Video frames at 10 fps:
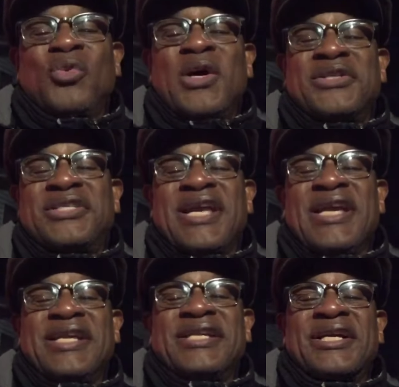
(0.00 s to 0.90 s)
One
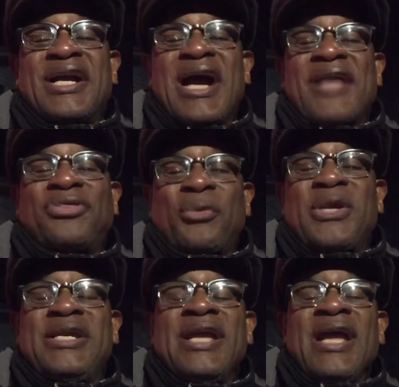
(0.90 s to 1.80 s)
stayed in the car,
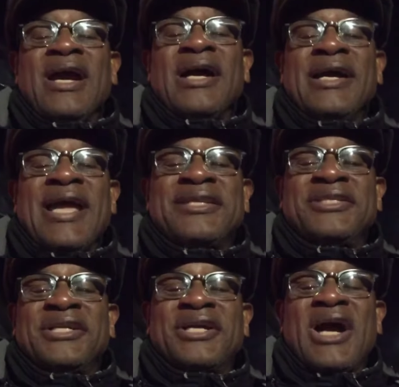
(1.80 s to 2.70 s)
three
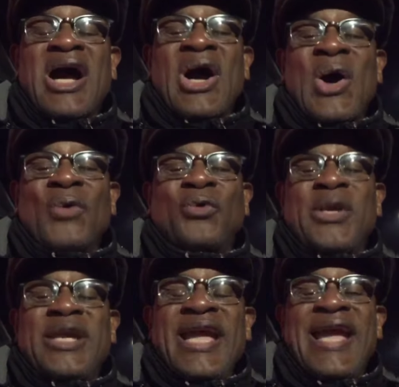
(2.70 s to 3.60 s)
exited the car, all
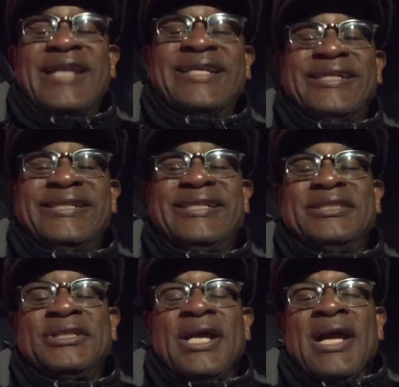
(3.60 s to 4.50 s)
three had
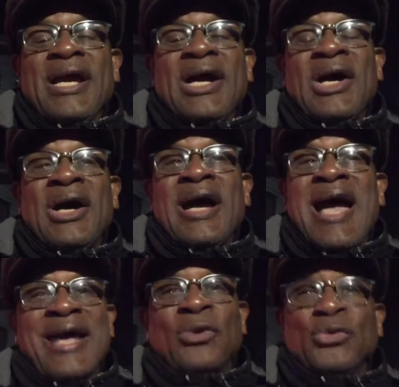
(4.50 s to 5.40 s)
guns.
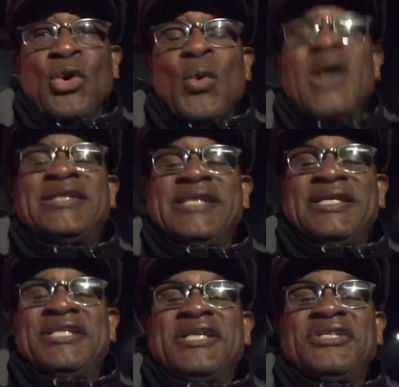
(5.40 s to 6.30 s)
I don't know what the
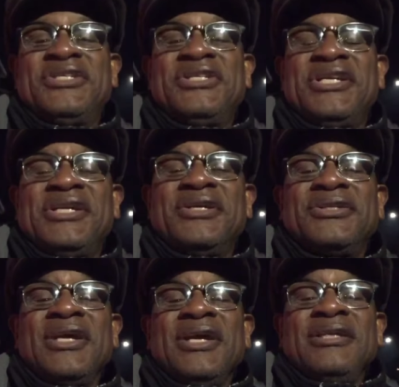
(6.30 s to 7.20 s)
intentions
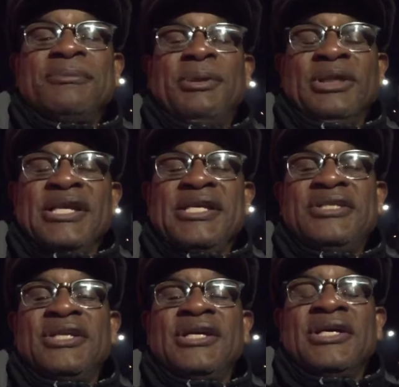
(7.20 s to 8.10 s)
is. The
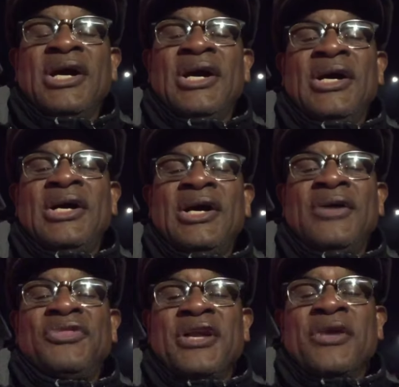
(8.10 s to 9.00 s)
police
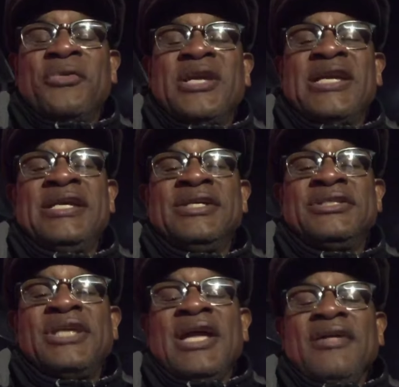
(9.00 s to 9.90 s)
theory
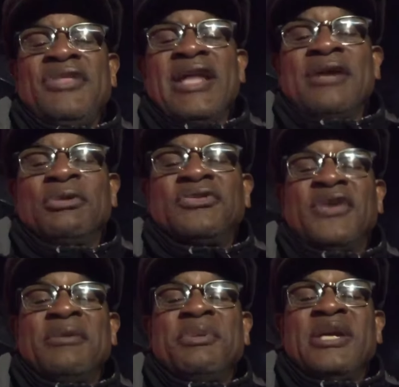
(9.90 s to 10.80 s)
is that it was
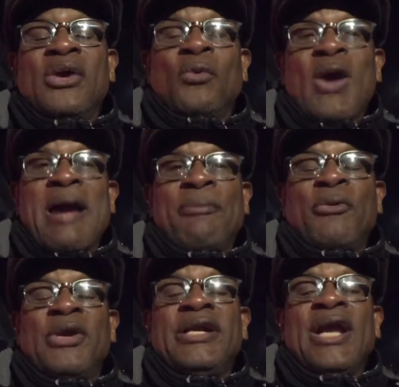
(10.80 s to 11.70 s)
finna be a
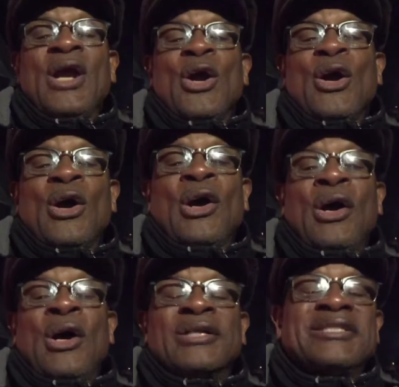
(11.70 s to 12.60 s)
robbery,
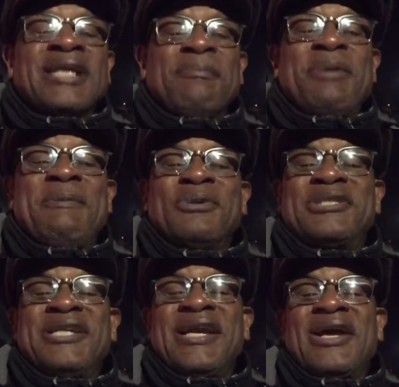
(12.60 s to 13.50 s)
some people
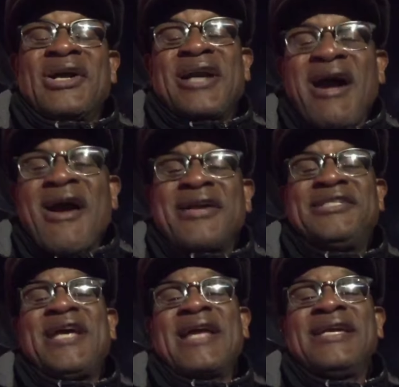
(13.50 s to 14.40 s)
say a
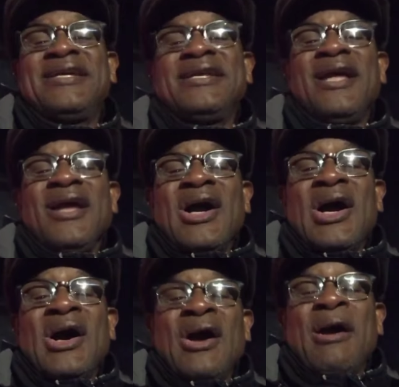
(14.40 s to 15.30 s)
carjacking,
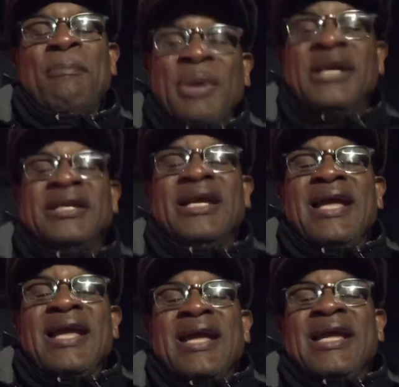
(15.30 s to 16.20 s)
but
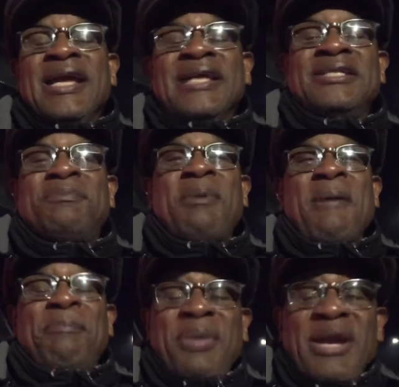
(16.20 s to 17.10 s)
it
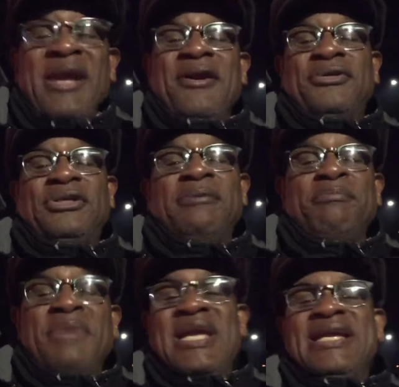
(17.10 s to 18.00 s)
appeared to
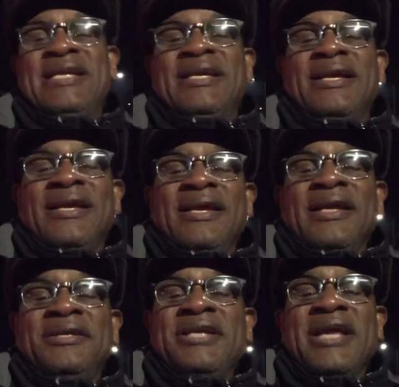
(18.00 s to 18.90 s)
me
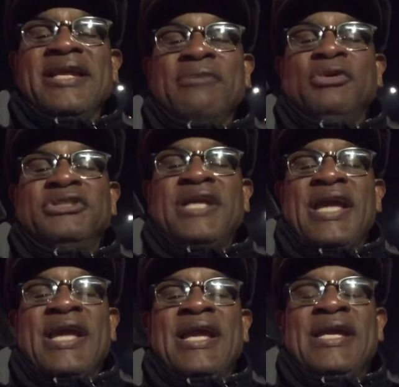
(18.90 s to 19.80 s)
that it was
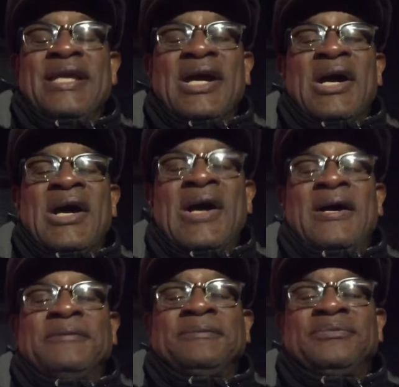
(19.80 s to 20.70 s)
a
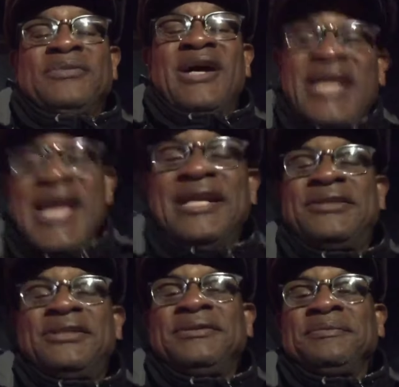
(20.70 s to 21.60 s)

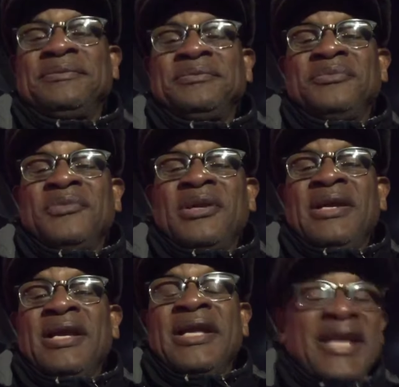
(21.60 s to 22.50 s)
hit.
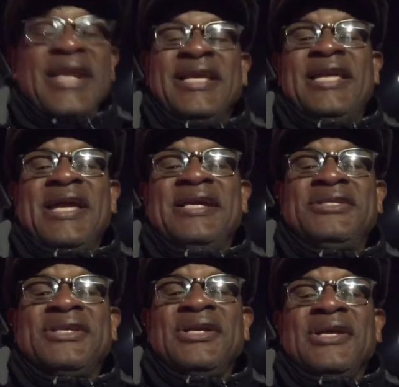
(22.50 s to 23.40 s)
In any
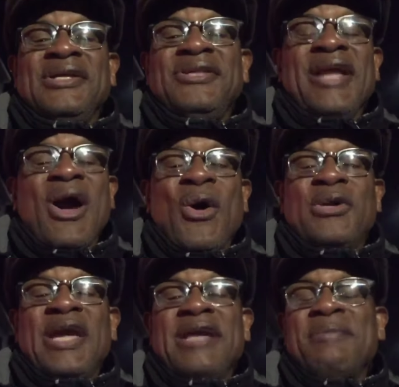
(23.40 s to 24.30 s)
case, they all
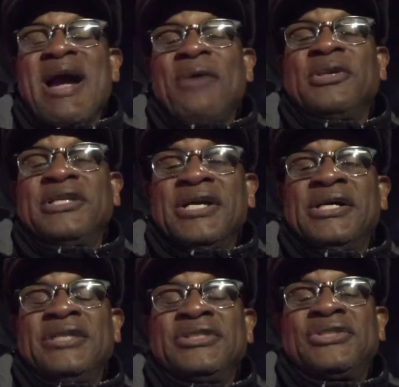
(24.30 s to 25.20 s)
came out with
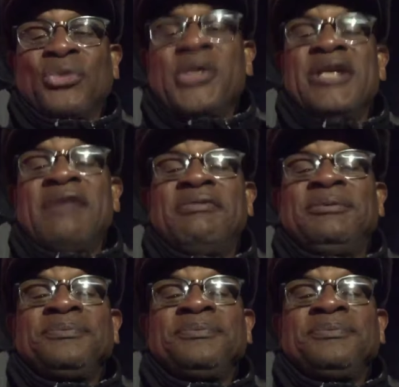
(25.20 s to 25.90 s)
guns, three of them.